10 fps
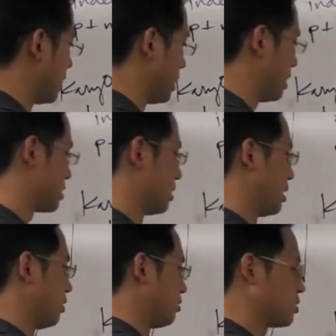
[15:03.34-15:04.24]
is
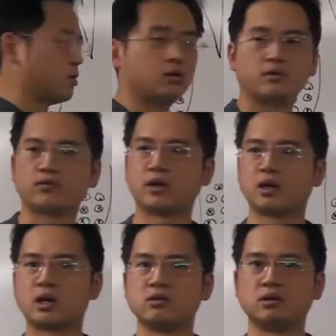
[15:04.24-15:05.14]
another sort of thing
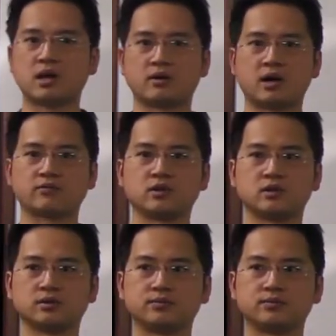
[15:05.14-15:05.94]
that you have to do.